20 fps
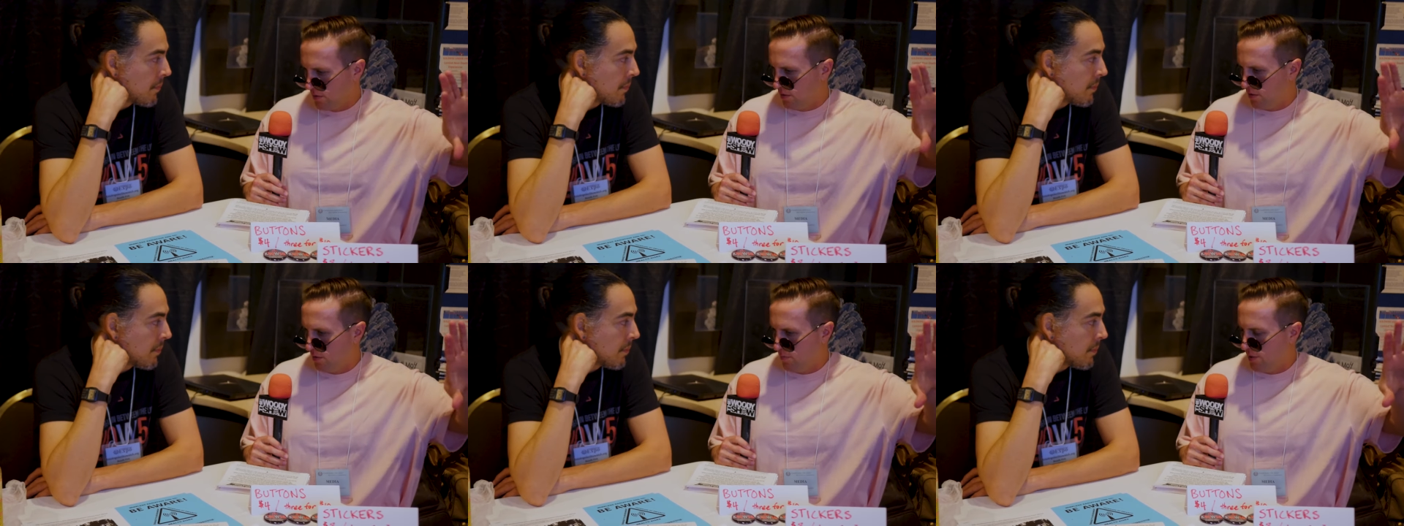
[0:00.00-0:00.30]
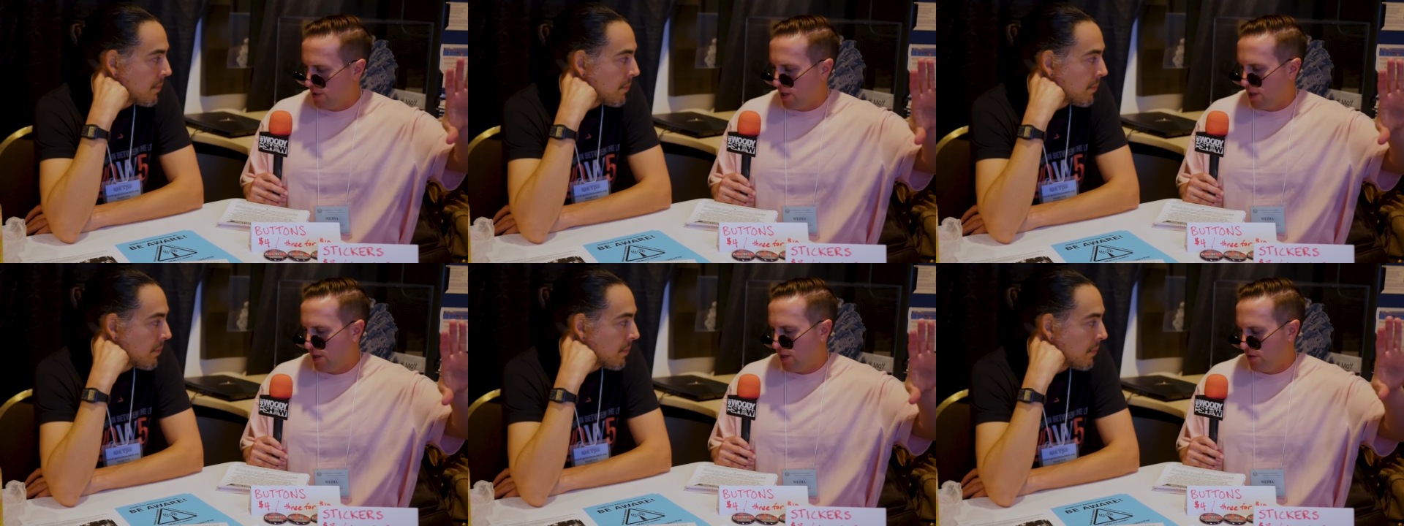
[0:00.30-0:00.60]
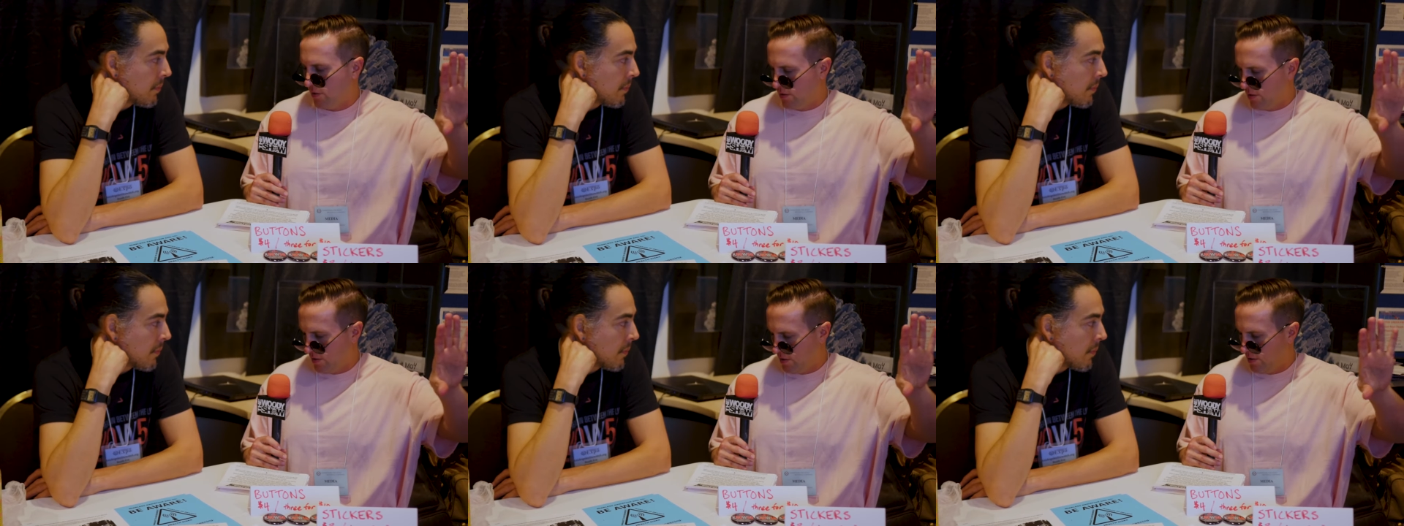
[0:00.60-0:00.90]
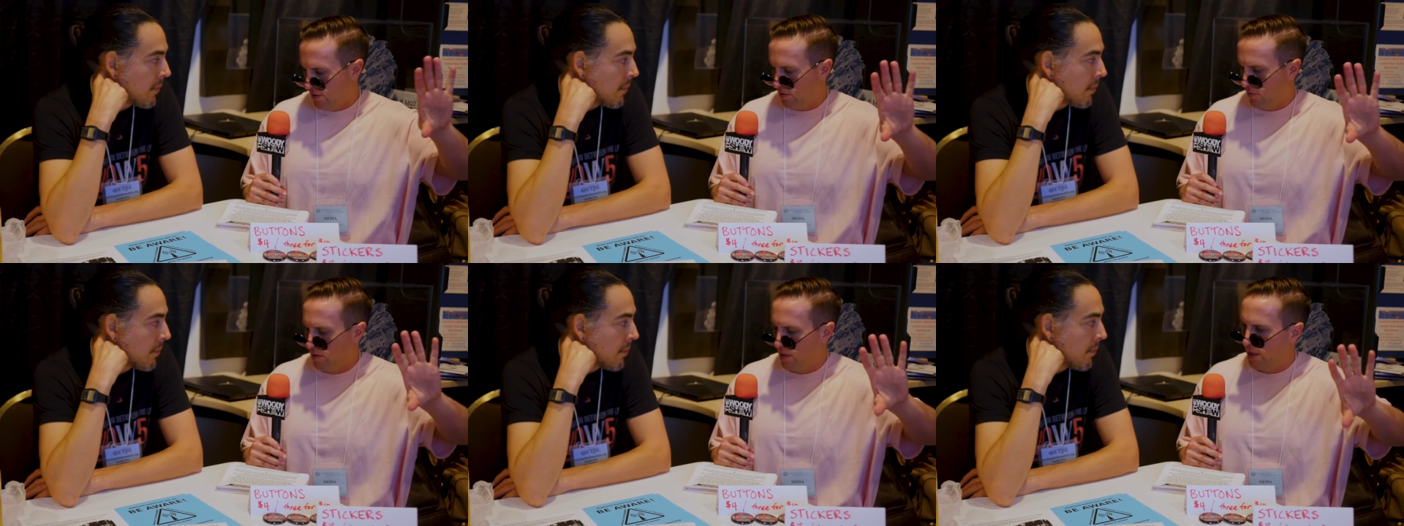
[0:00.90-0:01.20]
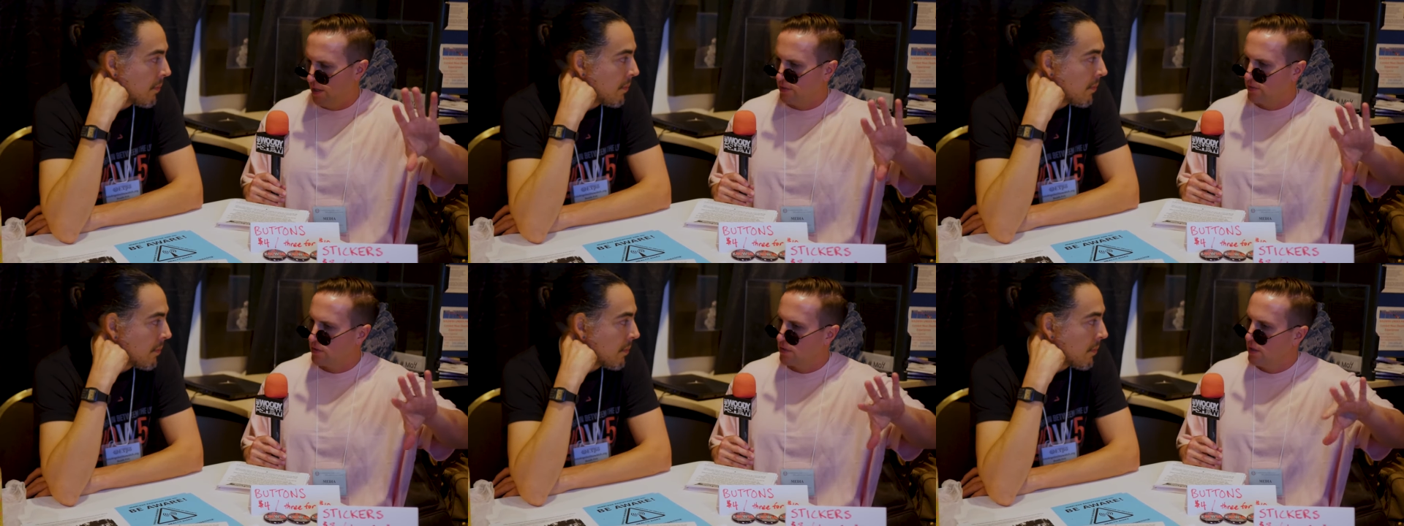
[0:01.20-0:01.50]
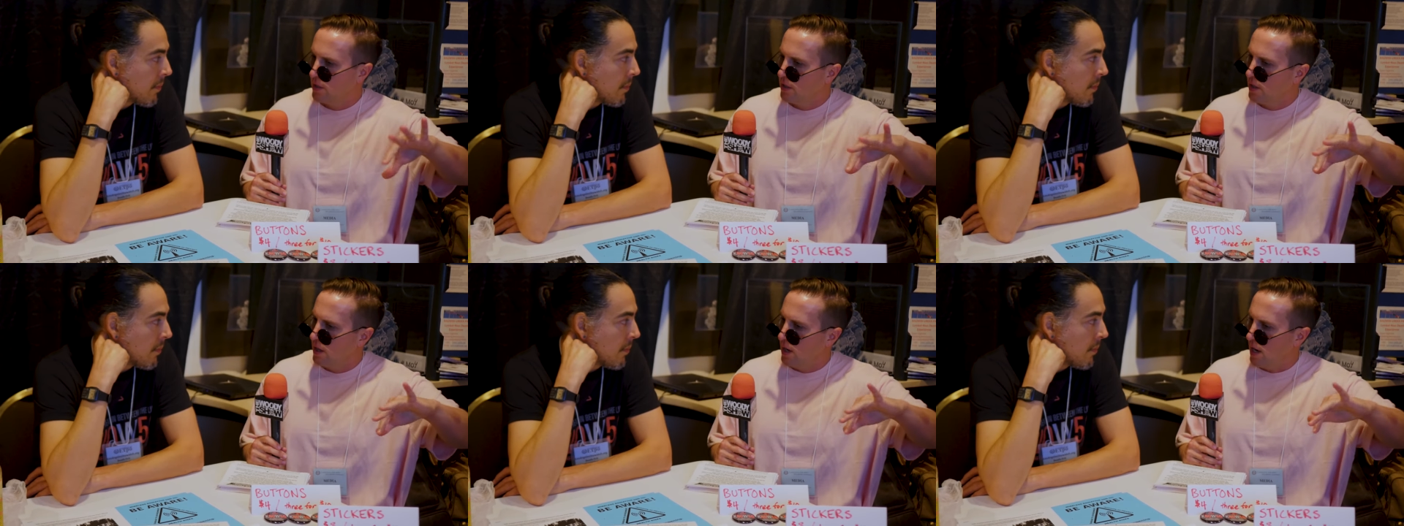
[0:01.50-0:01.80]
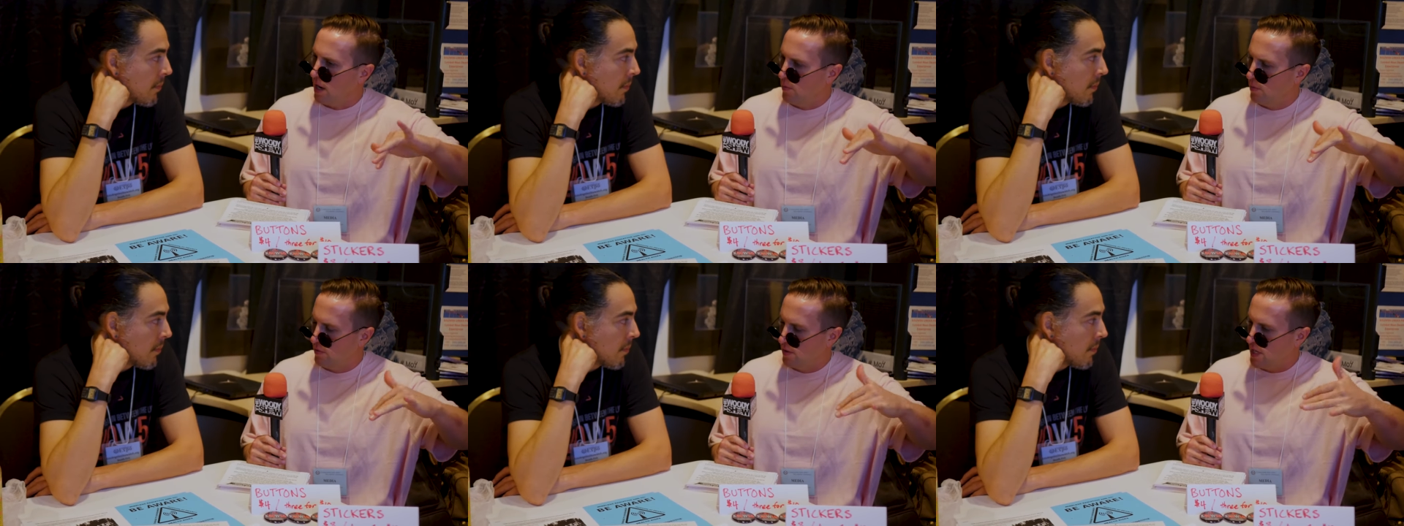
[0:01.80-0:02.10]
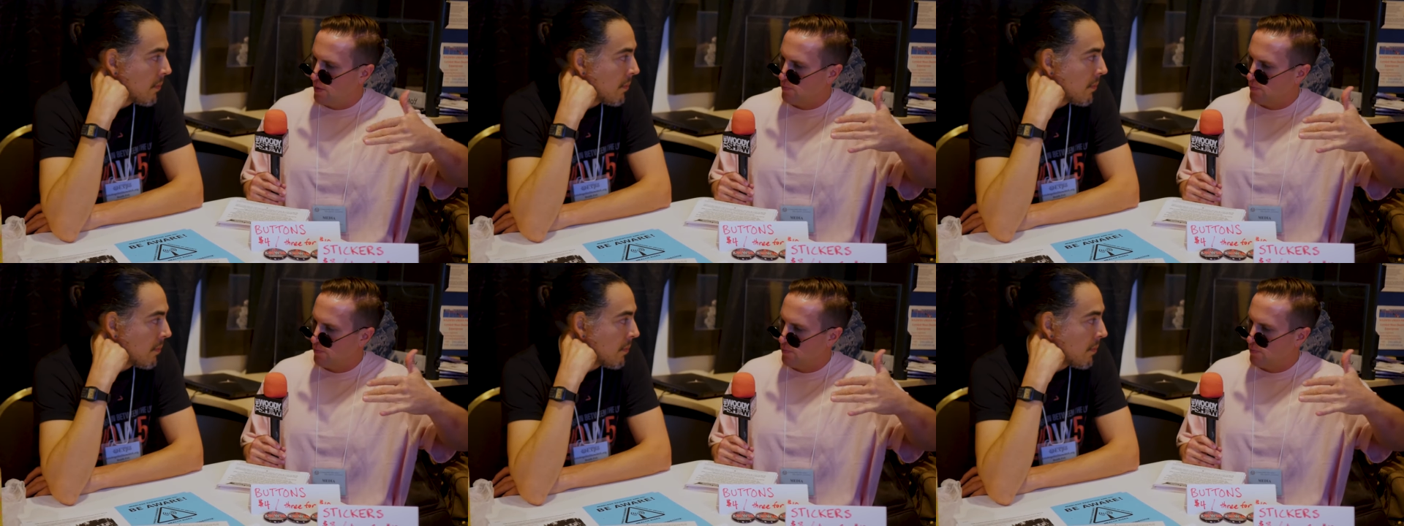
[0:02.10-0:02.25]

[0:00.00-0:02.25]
Speaker 1: Illuminati or otherwise, how will they